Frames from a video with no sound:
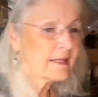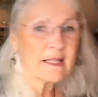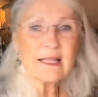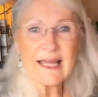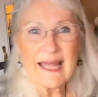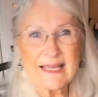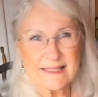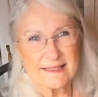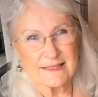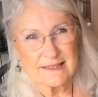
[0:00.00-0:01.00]
the
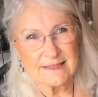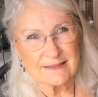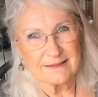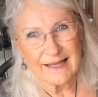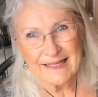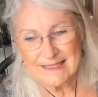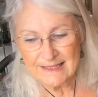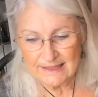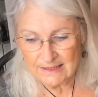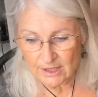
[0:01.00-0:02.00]
class is
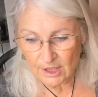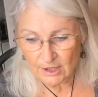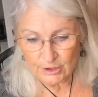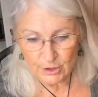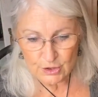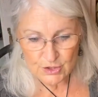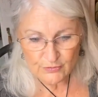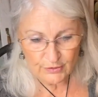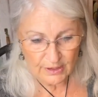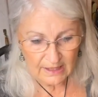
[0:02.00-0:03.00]
$19
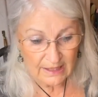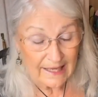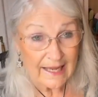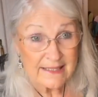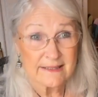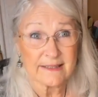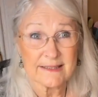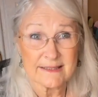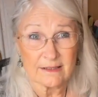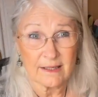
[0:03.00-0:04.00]
for the class, and
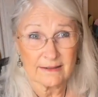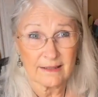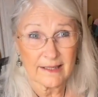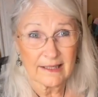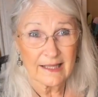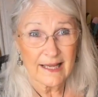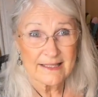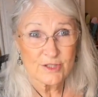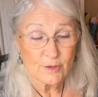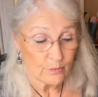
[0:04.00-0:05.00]
it's an online
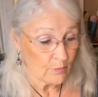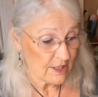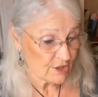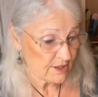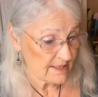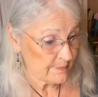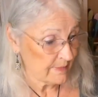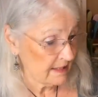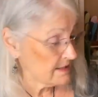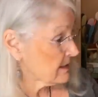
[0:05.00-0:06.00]
class. You can watch it as
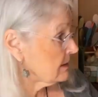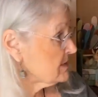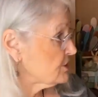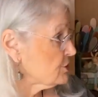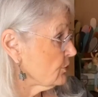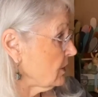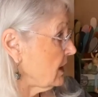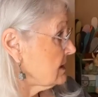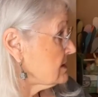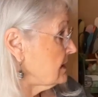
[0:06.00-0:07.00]
many times as you
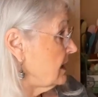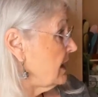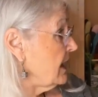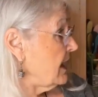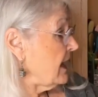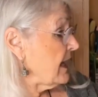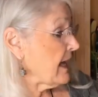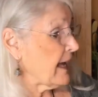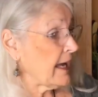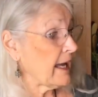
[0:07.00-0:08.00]
want.
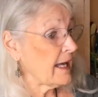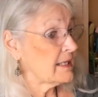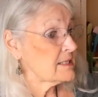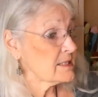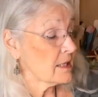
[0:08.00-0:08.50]
And